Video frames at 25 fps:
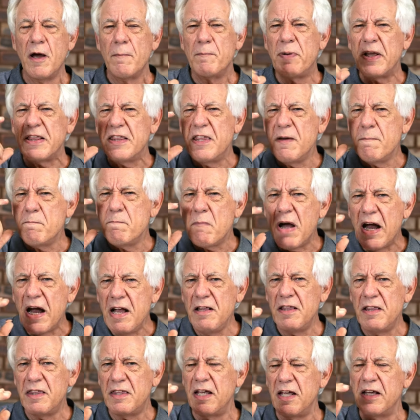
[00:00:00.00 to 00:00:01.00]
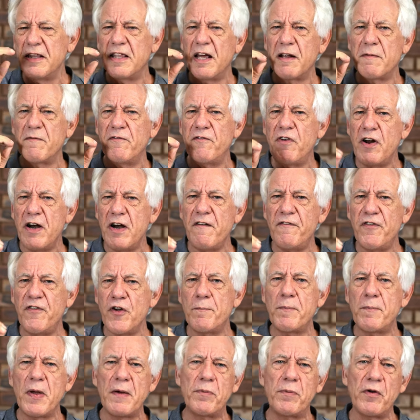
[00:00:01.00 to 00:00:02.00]
But the main thing that very
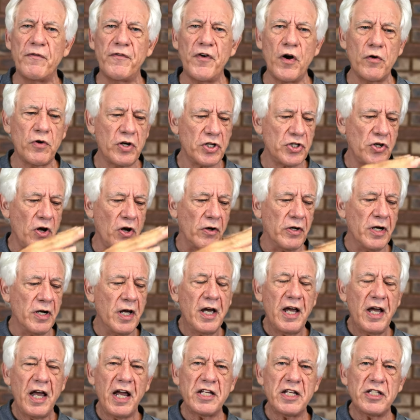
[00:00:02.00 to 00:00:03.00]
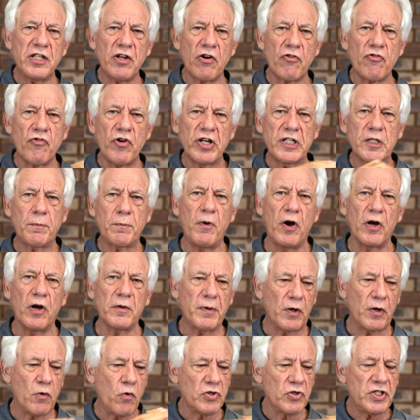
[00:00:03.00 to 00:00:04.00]
few people focus on is the risk
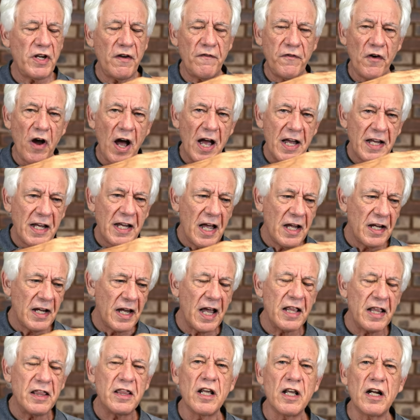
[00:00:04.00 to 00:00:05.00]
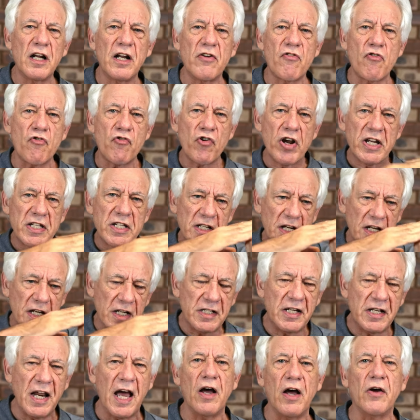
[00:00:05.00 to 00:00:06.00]
part. Because if I can get the risk
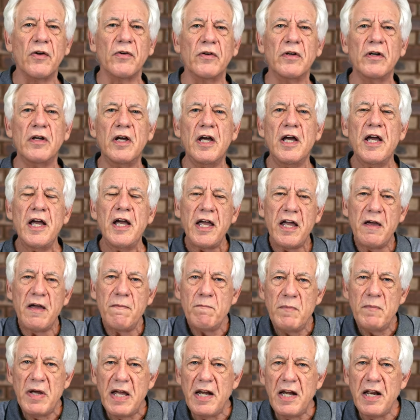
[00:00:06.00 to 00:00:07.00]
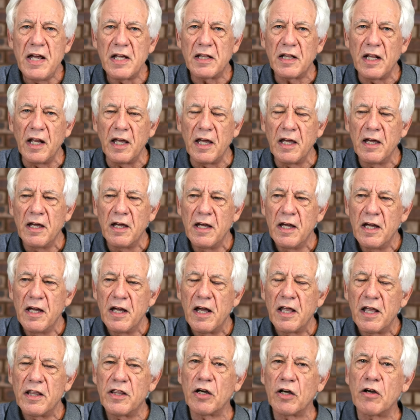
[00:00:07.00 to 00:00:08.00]
down immediately,
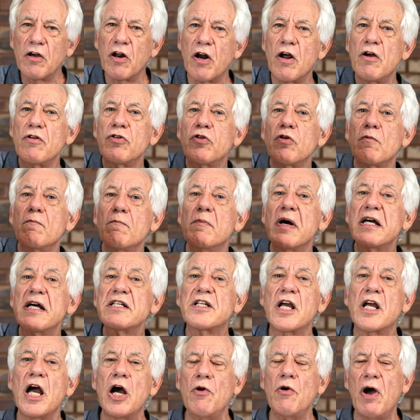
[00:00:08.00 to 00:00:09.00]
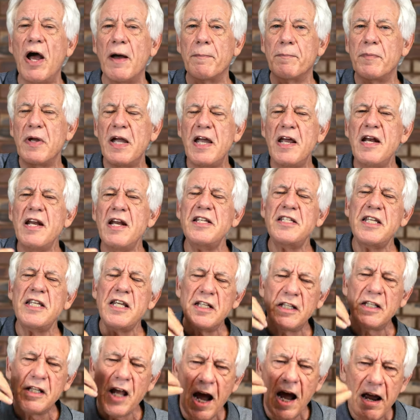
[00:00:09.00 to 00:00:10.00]
the growth must go up. And it's
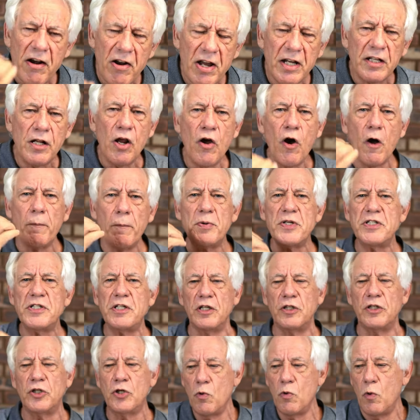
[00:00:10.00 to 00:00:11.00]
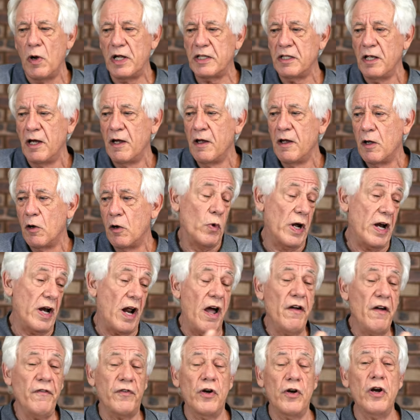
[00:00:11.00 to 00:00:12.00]
directly opposite to what, what
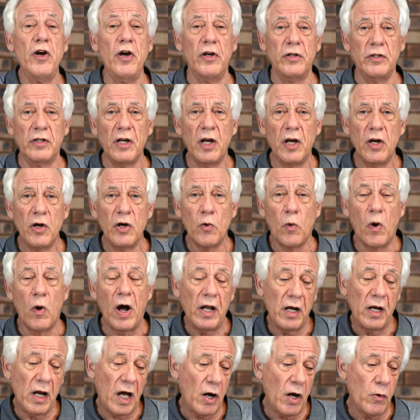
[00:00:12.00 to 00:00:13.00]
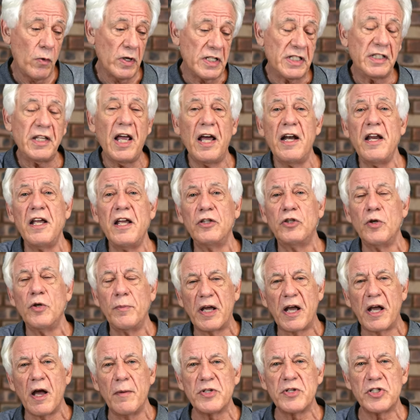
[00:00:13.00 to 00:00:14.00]
I've learned while I was studying to
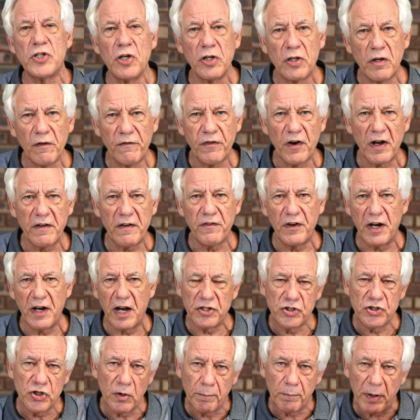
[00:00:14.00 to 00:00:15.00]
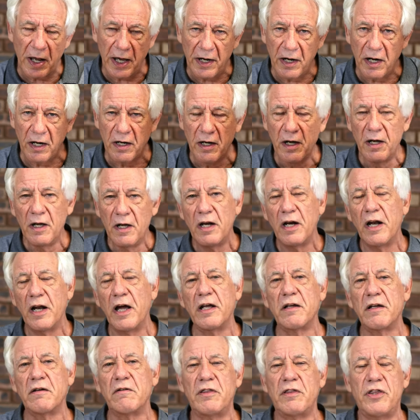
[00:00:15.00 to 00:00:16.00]
become a certified financial planner
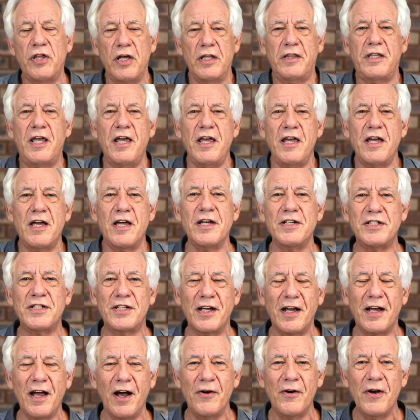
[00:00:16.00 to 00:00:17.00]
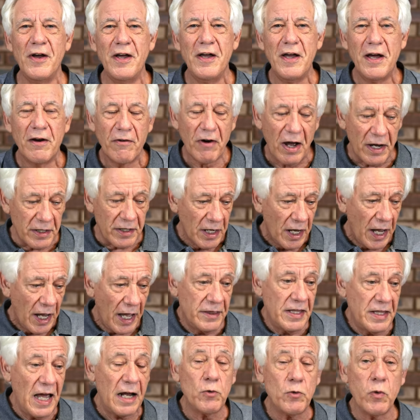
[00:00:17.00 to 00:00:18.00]
like 30 years ago. Right.
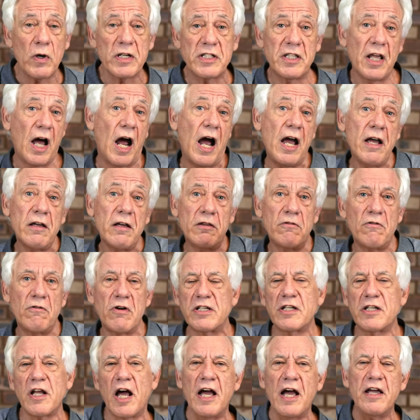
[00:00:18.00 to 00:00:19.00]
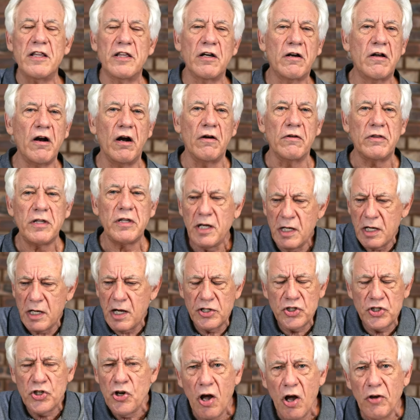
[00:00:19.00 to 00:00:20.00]
And that was the higher the risk, the higher the growth.
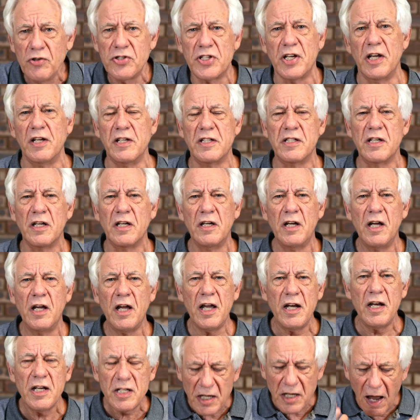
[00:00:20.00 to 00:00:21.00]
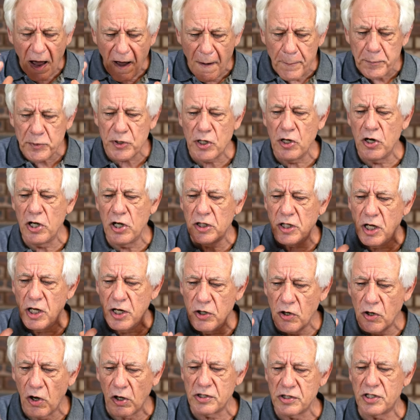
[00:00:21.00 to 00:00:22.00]
It's nonsense. It is absolutely
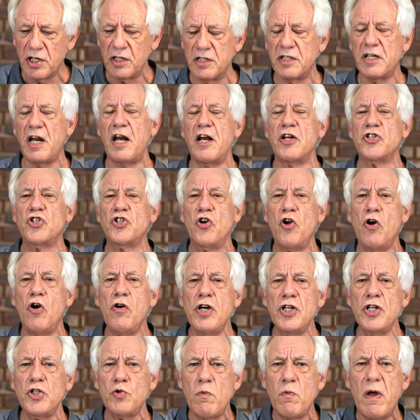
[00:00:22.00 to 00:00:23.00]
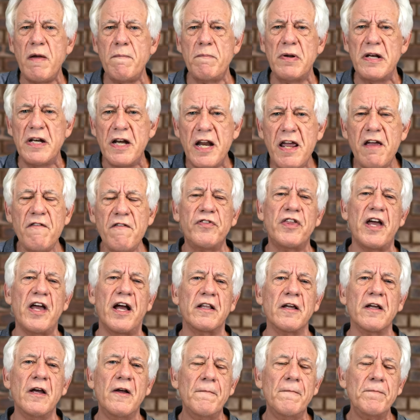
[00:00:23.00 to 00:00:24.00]
nonsense. And as long as we believe
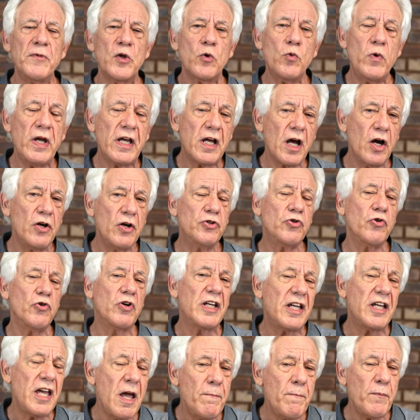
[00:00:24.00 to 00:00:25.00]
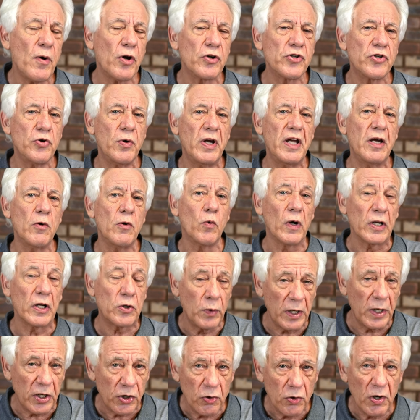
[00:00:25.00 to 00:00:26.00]
that, we're going to keep on doing what
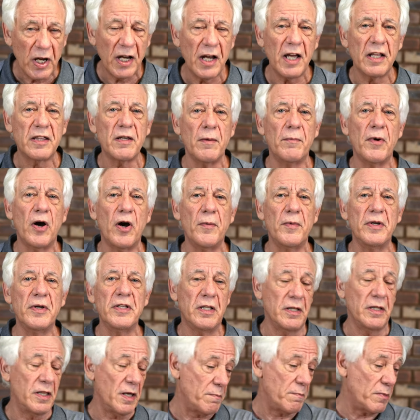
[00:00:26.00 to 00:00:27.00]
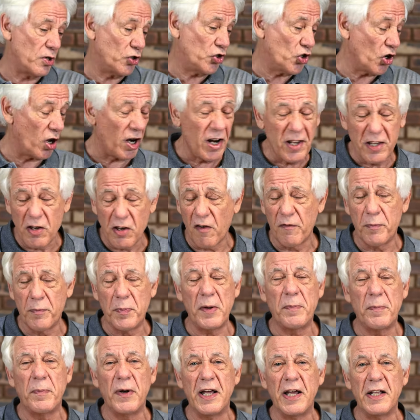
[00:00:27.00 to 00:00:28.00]
we're doing at the moment, the majority of
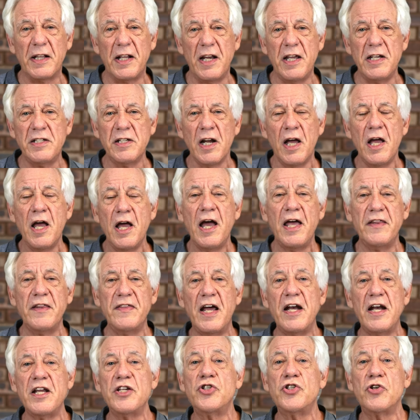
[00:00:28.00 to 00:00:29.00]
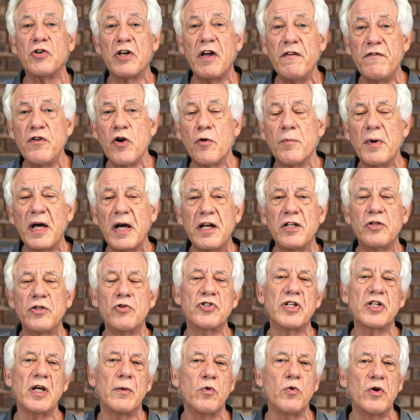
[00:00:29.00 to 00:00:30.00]
people at least, and that is to give your money to
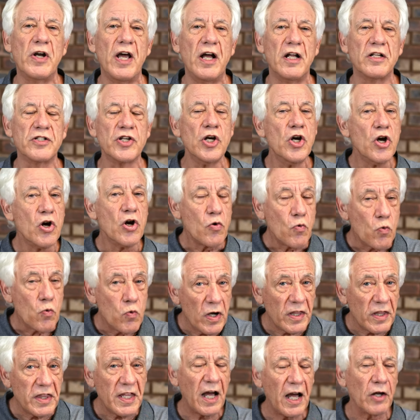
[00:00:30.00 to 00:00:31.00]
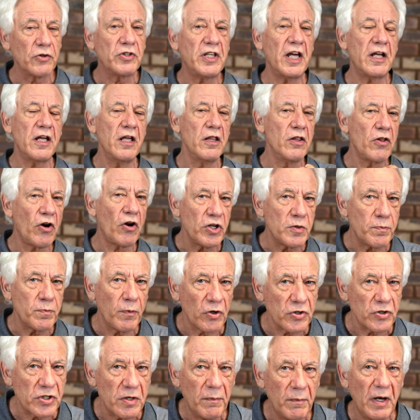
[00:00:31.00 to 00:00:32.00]
someone else without taking the
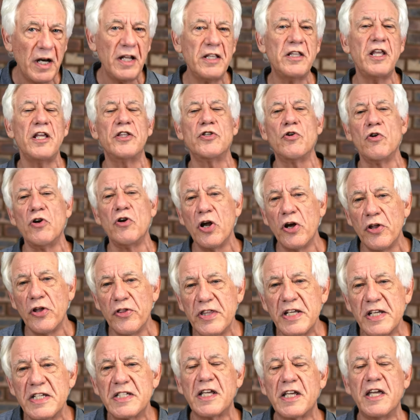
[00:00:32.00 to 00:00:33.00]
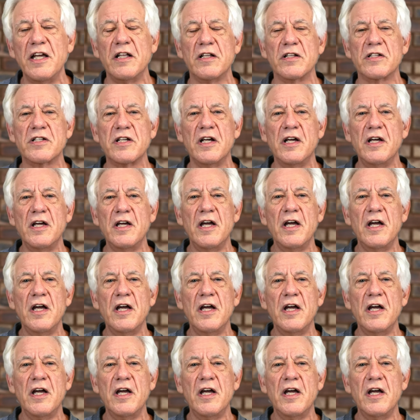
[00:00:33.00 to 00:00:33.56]
responsibility to learn the skills.